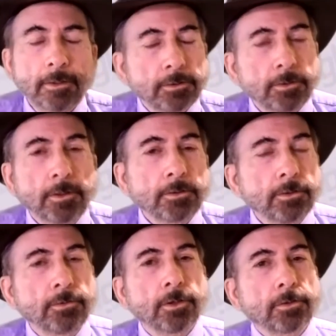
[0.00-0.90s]
This
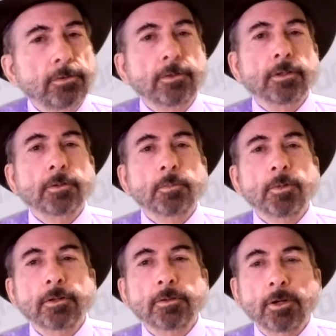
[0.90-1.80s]
is just
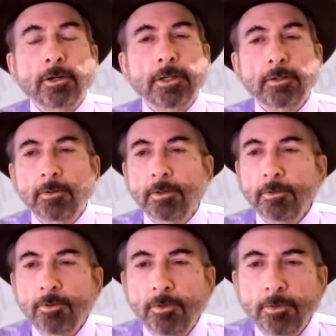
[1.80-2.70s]
talking